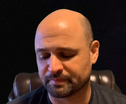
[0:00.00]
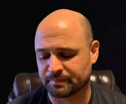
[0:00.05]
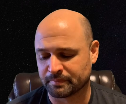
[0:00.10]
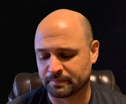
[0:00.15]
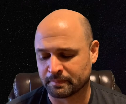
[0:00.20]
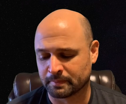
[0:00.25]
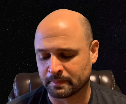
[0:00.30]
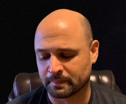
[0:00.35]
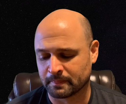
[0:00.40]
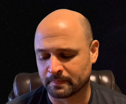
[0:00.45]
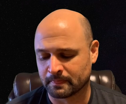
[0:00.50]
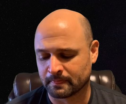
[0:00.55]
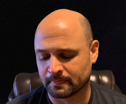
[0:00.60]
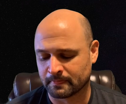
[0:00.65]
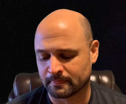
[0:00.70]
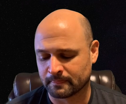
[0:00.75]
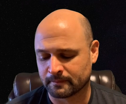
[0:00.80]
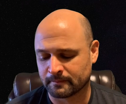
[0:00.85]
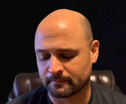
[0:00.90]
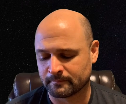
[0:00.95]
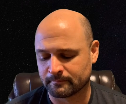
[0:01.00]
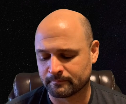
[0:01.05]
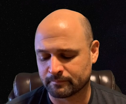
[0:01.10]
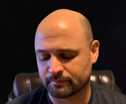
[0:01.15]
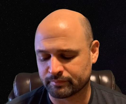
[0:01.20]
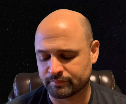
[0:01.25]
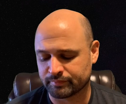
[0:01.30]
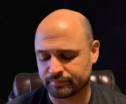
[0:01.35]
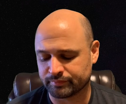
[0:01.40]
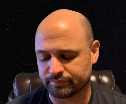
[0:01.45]

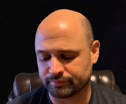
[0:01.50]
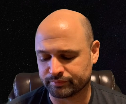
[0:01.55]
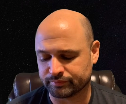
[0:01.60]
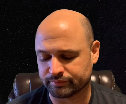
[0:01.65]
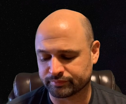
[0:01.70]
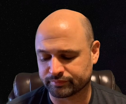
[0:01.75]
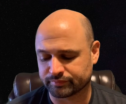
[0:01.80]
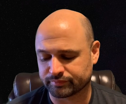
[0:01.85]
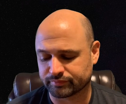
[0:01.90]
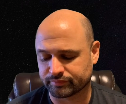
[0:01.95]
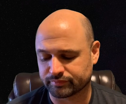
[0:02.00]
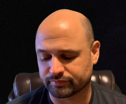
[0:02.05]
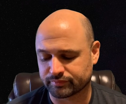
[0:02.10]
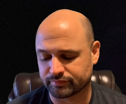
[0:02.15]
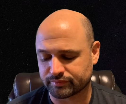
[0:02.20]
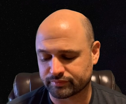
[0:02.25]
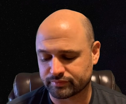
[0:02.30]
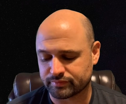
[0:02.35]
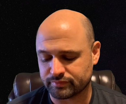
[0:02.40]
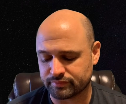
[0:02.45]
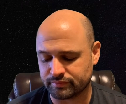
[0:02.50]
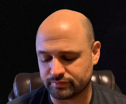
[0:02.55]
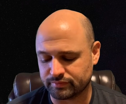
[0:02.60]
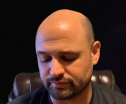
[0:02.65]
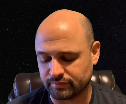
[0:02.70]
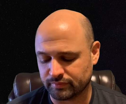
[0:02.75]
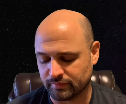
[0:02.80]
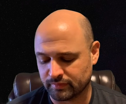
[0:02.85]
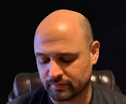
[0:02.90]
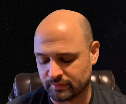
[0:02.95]

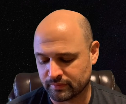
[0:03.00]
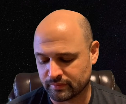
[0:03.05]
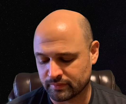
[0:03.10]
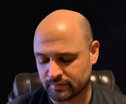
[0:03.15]
Nobody speaks.